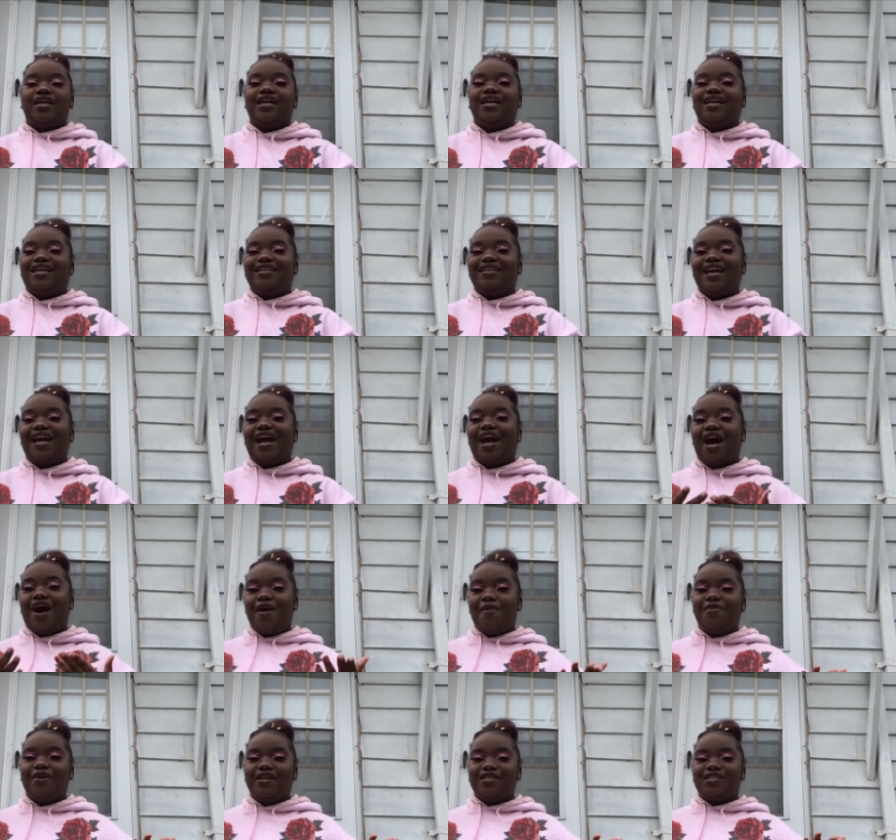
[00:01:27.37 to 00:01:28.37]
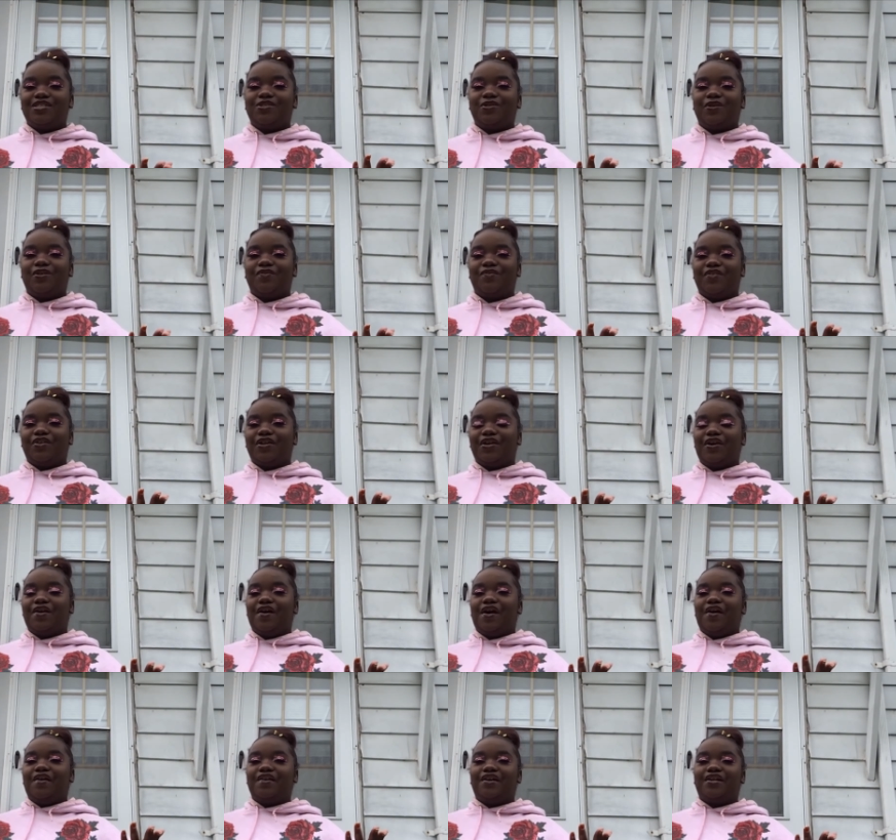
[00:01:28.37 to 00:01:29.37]
Yeah, I hope you guys enjoyed the video.
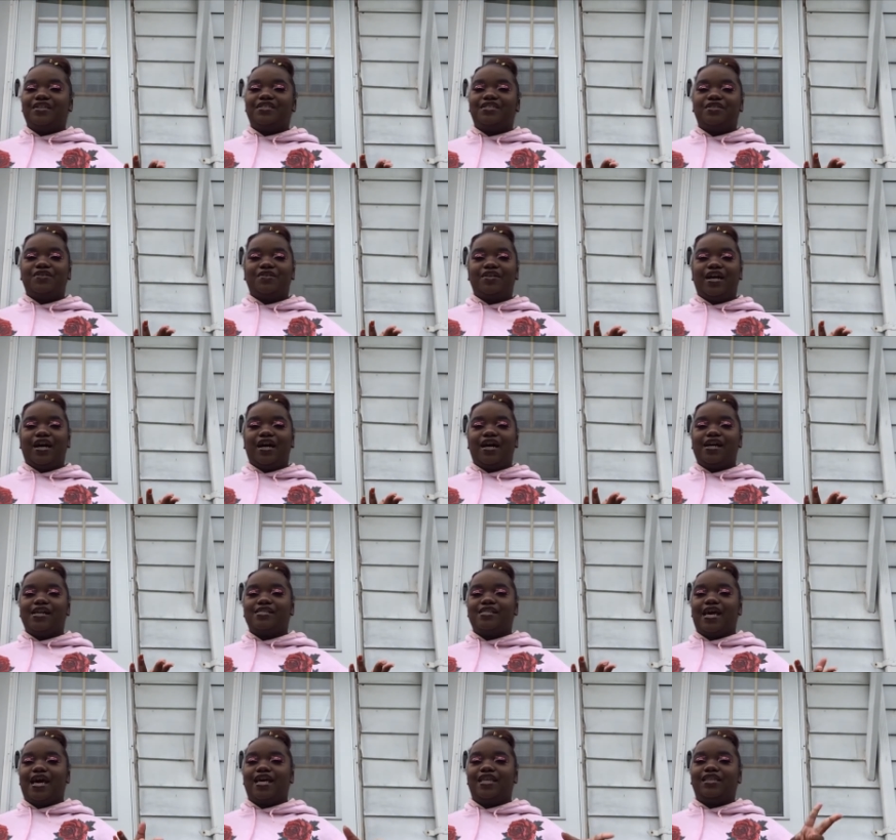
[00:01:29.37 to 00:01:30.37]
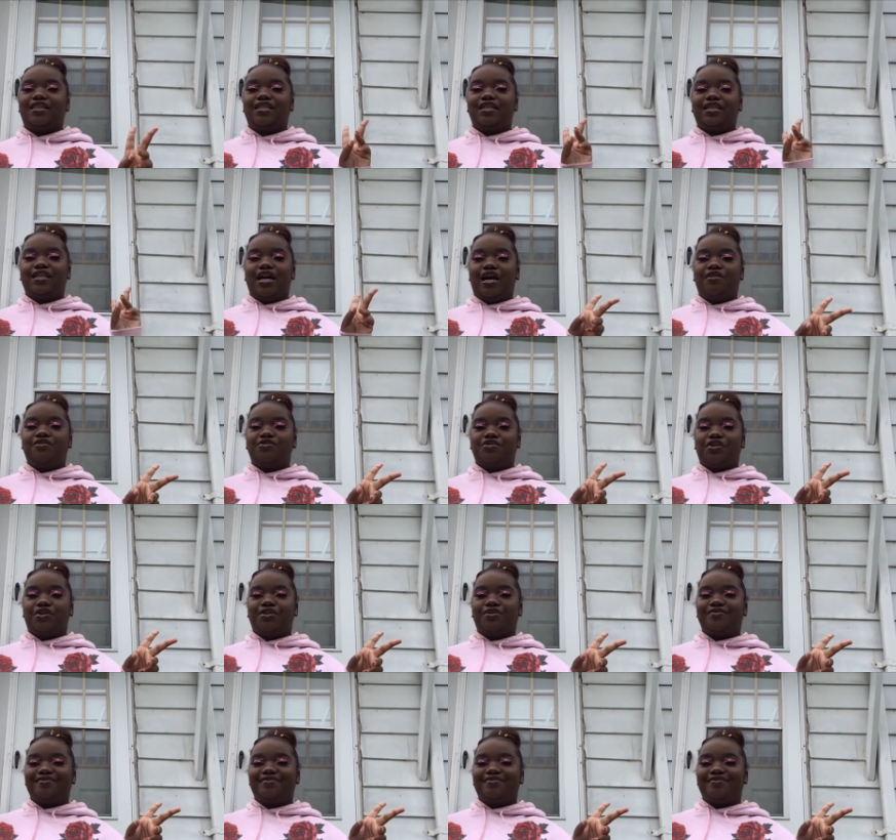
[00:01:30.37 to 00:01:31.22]
I'll see you guys at the outro.